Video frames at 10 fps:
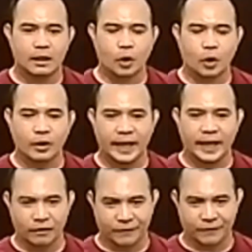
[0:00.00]
get
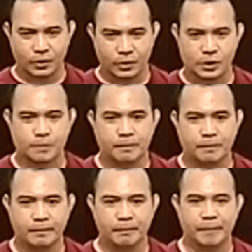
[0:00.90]
confused
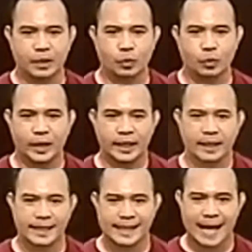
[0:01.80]
between the
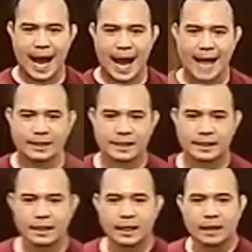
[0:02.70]
slash,
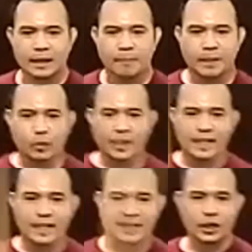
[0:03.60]
between the
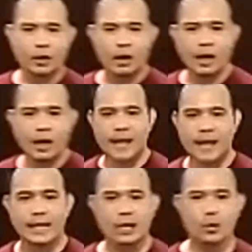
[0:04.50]
circular and the
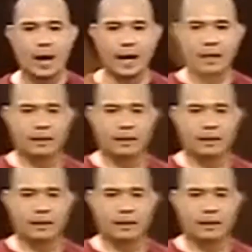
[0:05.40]
luwak.